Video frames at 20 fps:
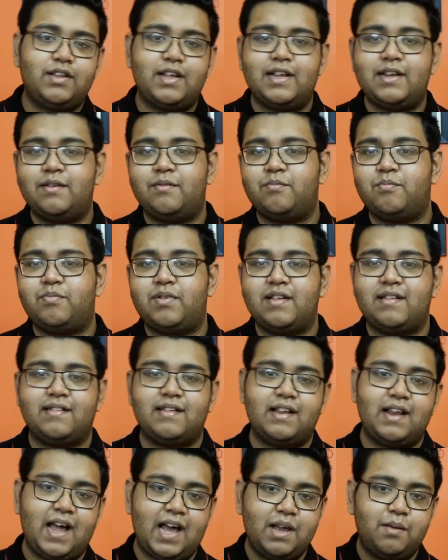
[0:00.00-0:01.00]
then press
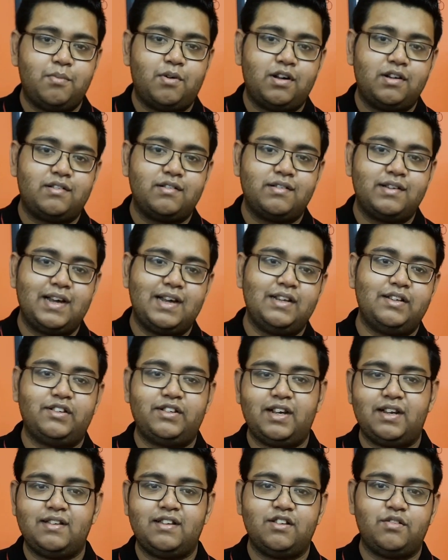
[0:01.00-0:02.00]
the like button and
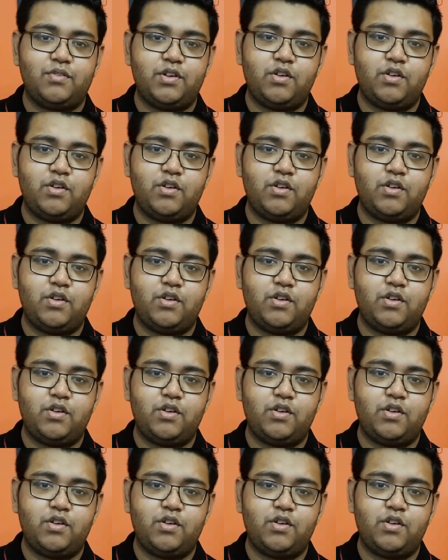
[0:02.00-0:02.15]
share this